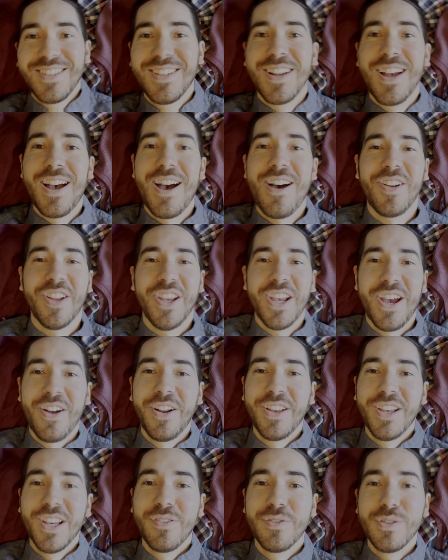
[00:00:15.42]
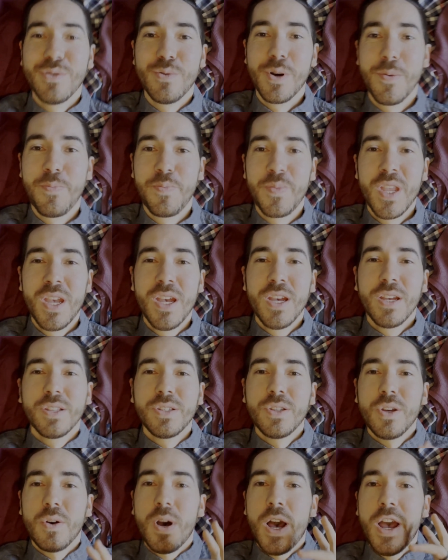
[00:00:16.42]
Howdy everyone.
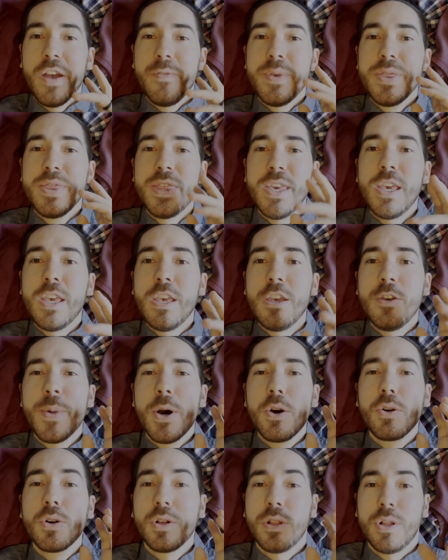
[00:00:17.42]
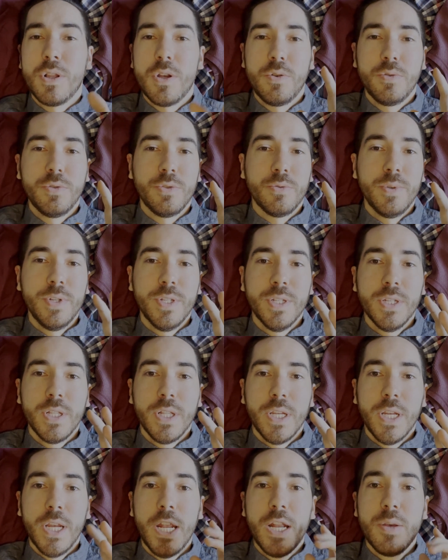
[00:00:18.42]
So I've been thinking about clothes
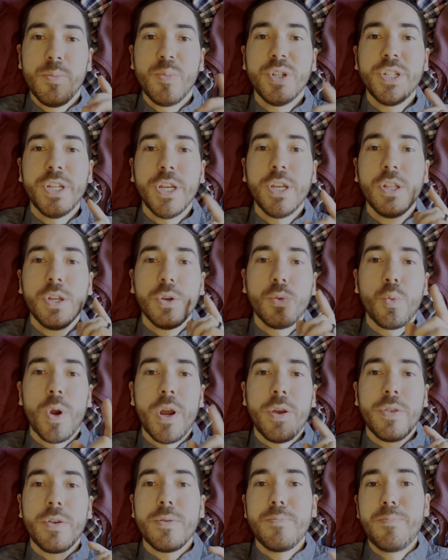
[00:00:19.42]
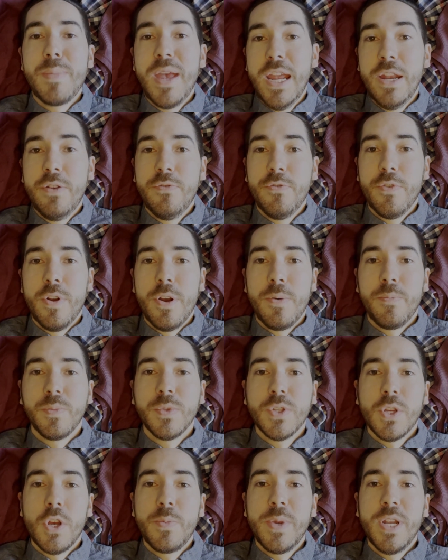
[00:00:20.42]
recently, and in particular where they're made from.
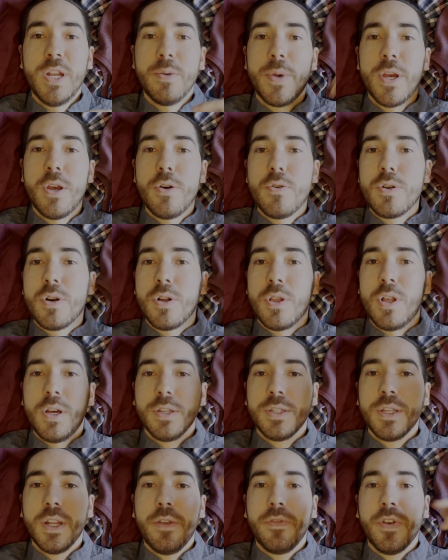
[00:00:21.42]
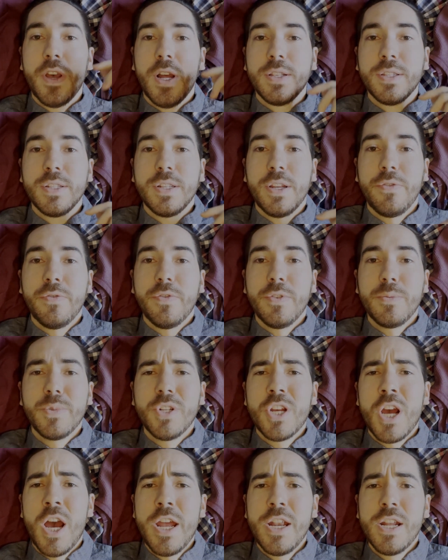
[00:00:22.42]
So I mean, in my own closet, I've got stuff from
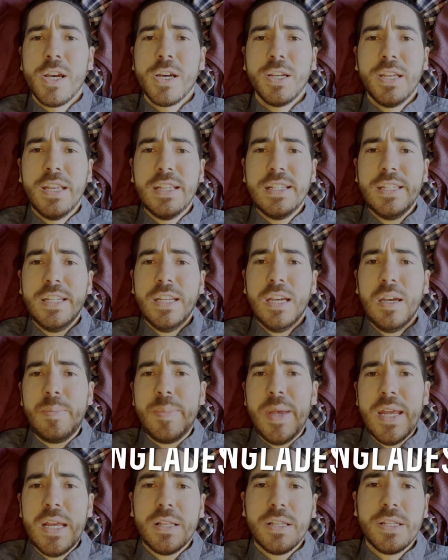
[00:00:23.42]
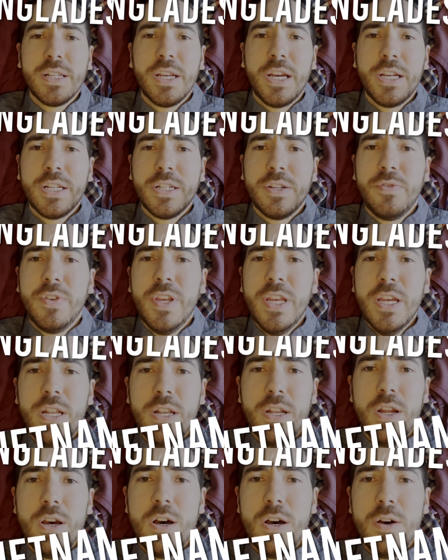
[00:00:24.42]
China, India, Bangladesh,
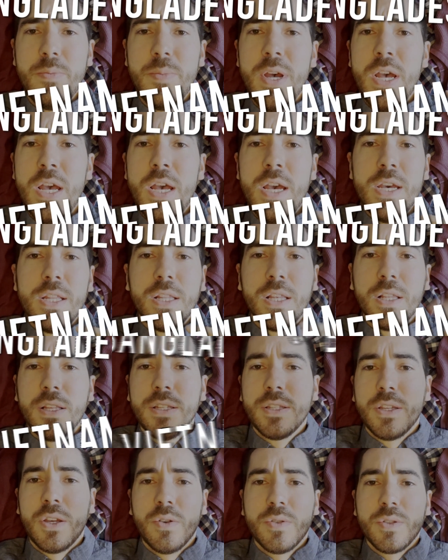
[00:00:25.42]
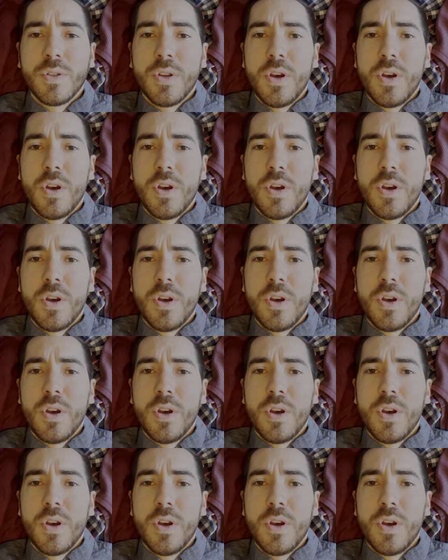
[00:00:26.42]
Vietnam, the list goes